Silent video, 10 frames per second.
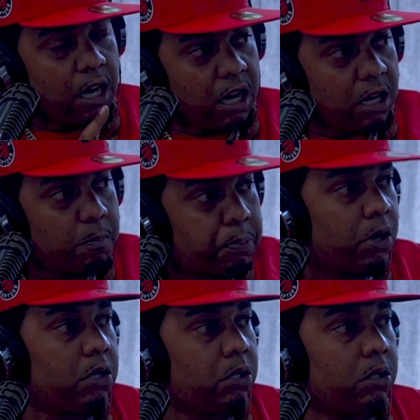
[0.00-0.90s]

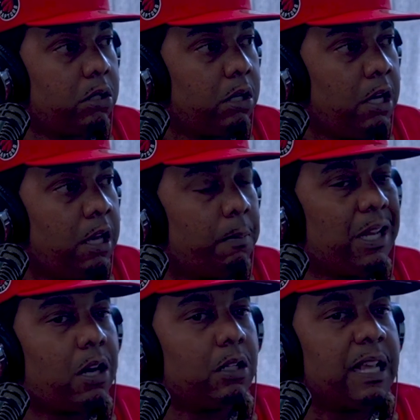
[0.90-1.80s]
unplug
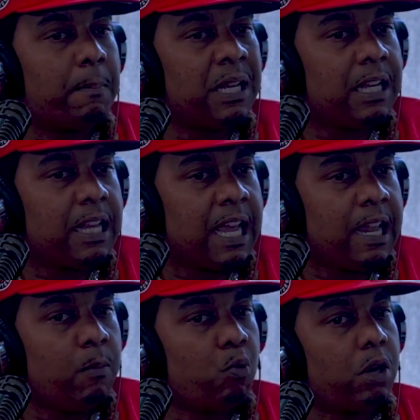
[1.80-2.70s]
because I'm in a
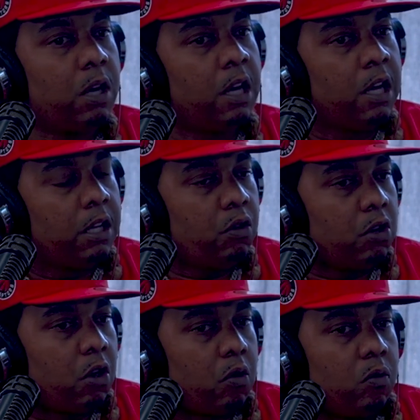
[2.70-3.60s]
game where you
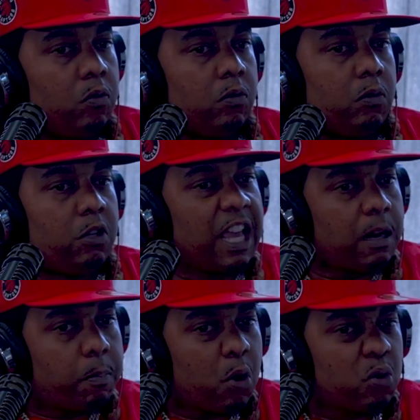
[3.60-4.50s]
know you
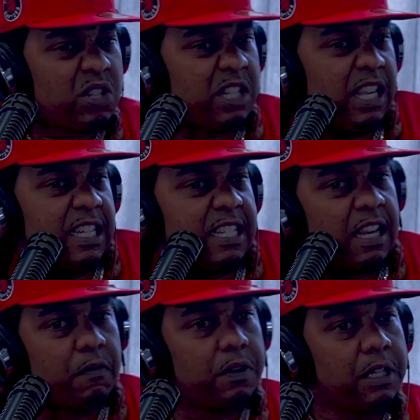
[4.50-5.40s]
gotta post this
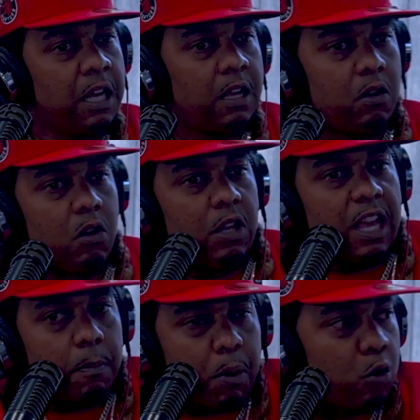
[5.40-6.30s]
every. You know you
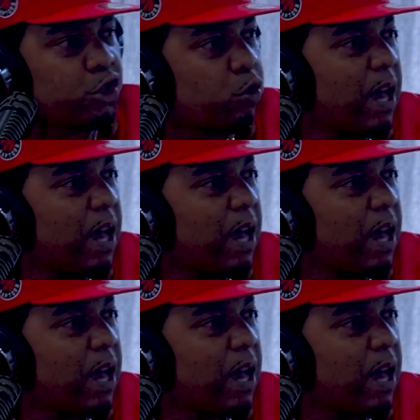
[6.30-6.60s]
gotta post